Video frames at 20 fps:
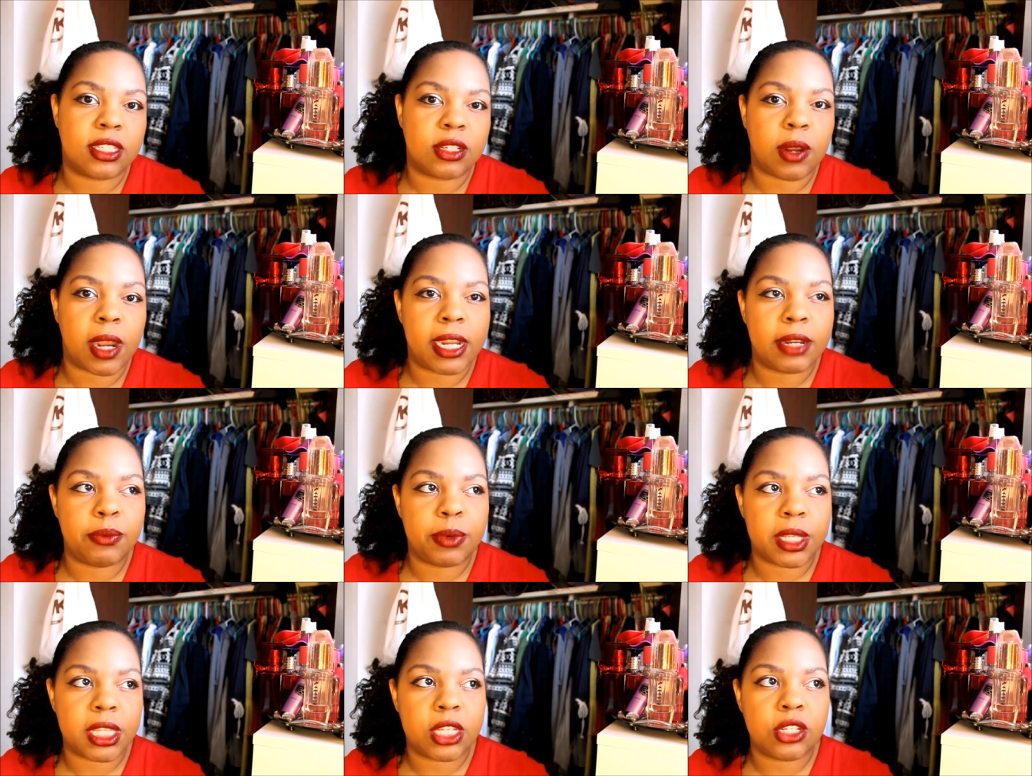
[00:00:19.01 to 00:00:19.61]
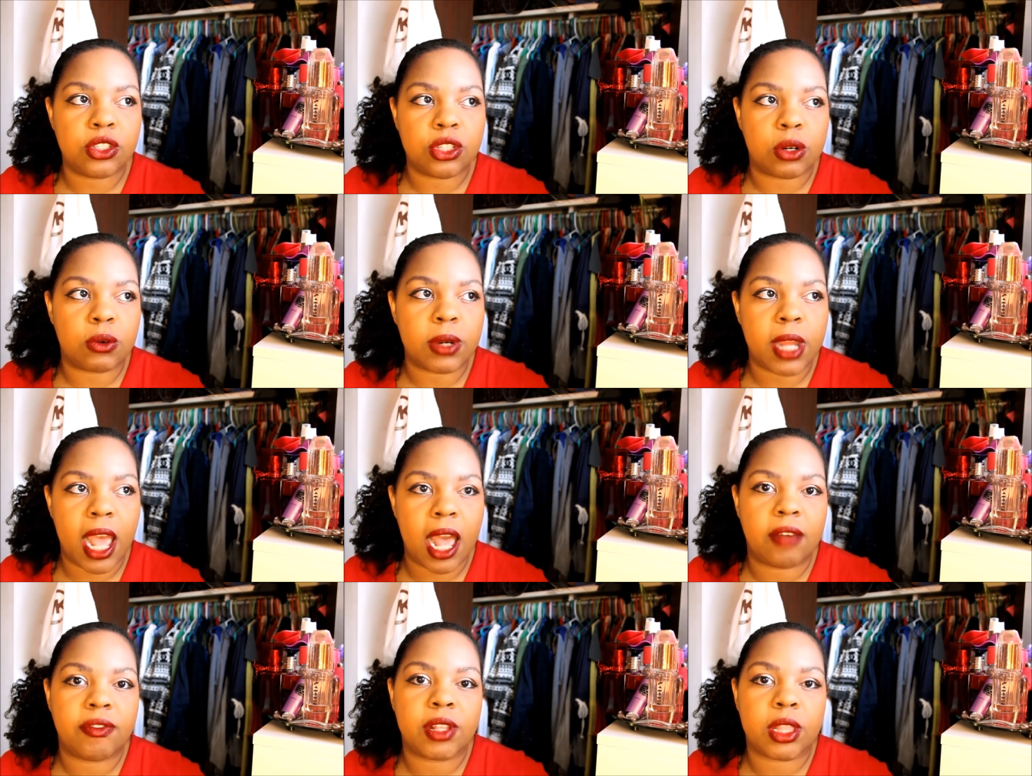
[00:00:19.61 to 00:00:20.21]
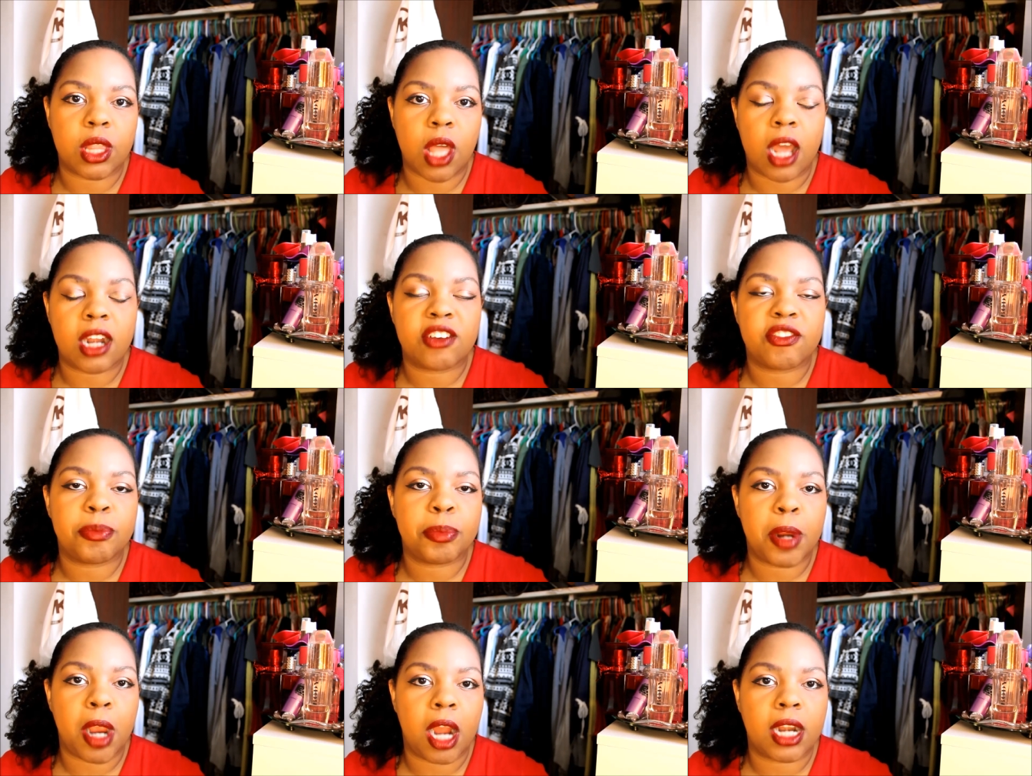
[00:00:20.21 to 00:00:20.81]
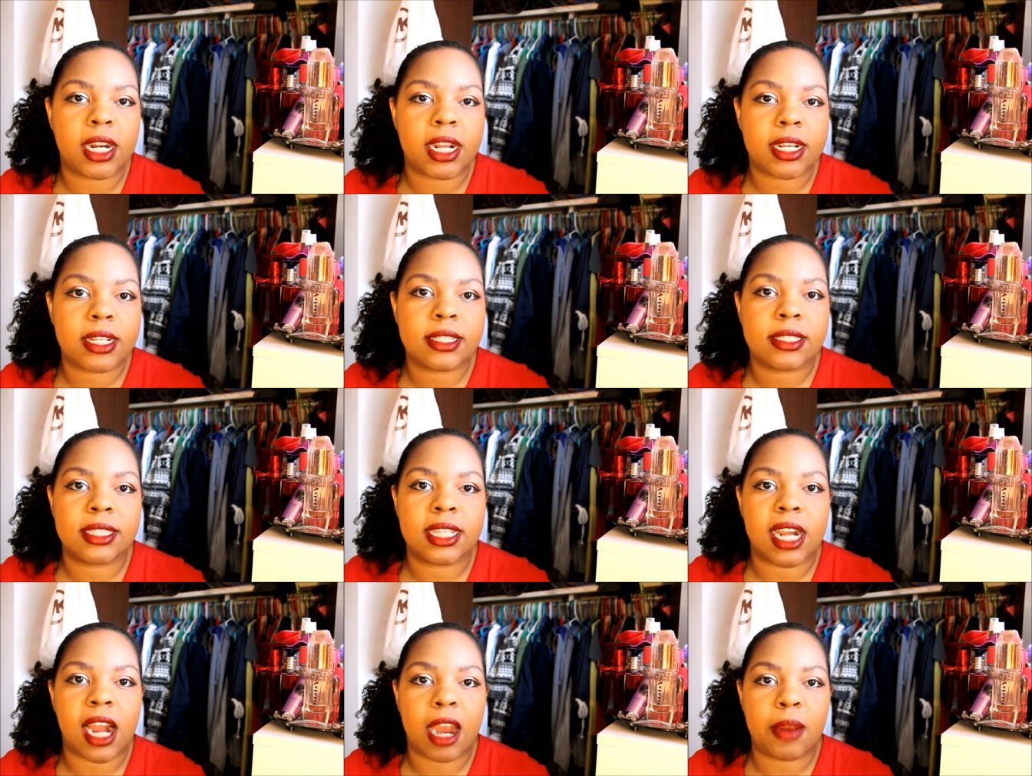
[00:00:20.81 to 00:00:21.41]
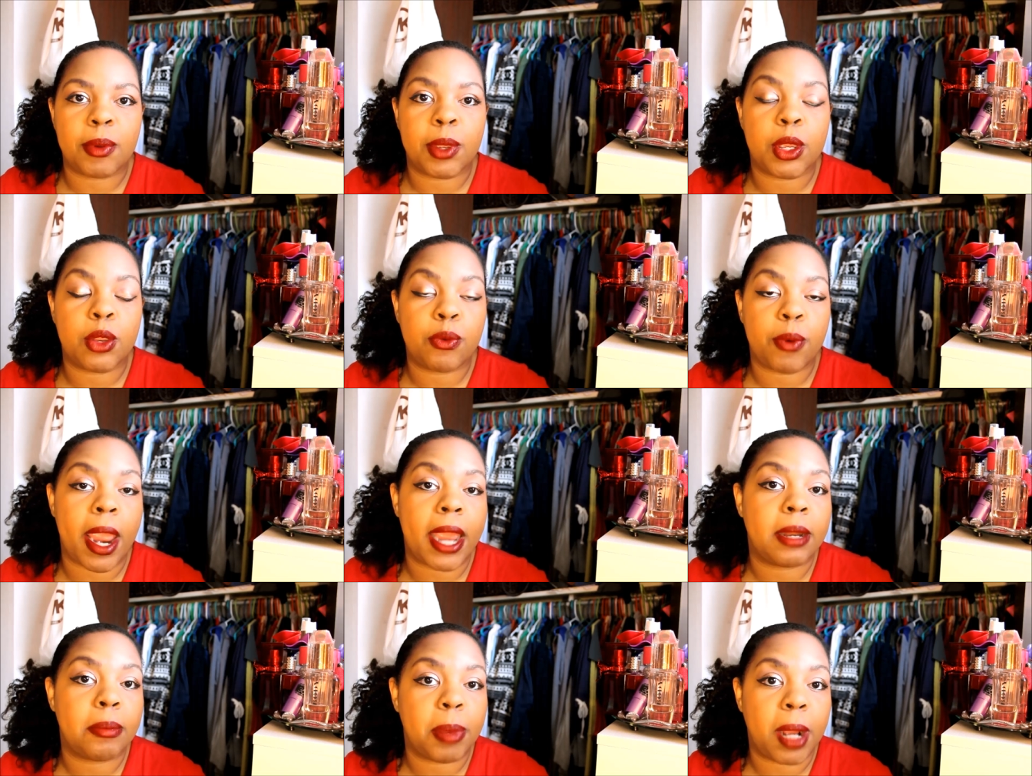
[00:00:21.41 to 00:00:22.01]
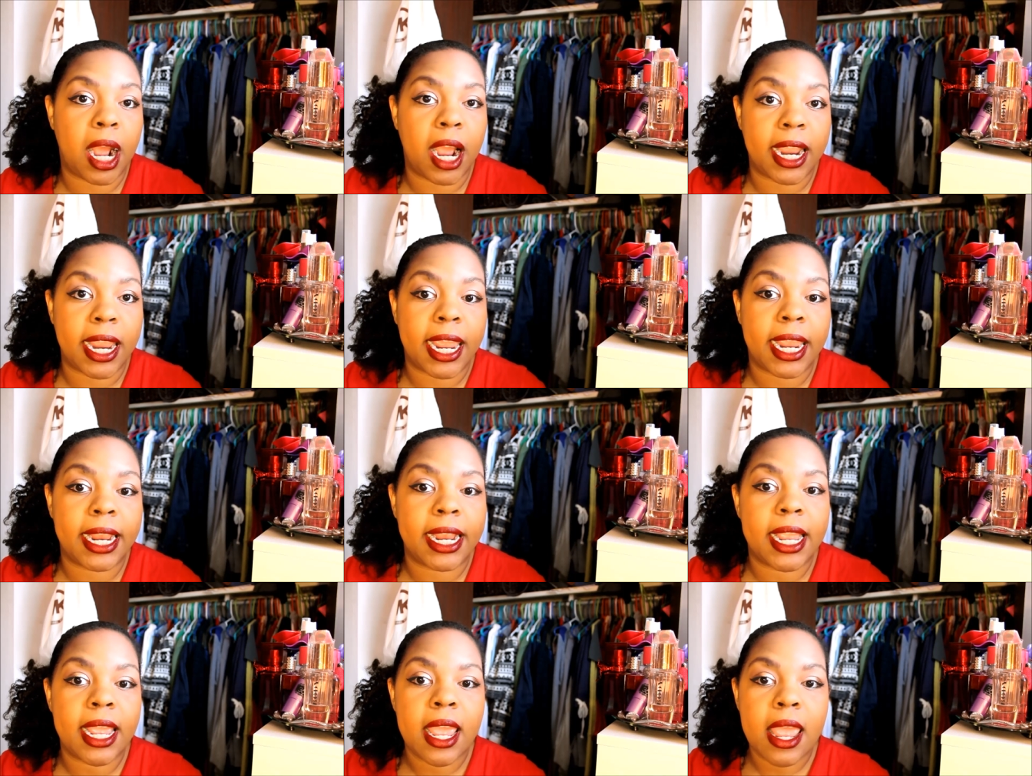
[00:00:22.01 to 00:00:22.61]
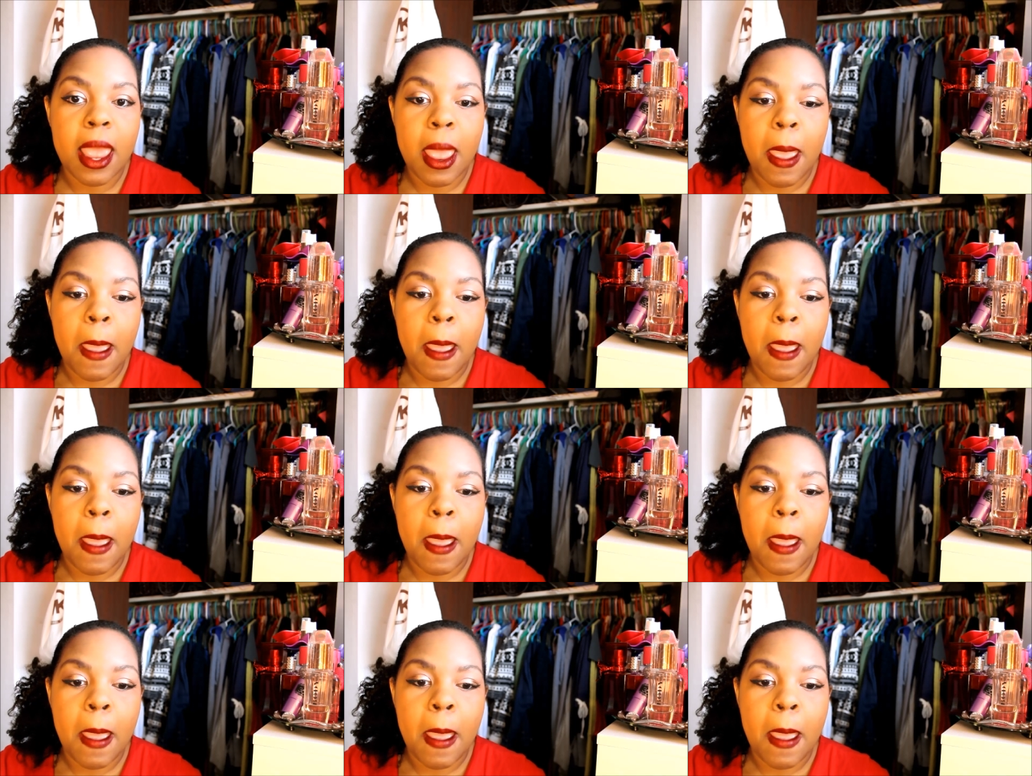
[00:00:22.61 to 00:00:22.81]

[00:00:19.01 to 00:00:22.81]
So I really don't have a lot of products that I regret buying,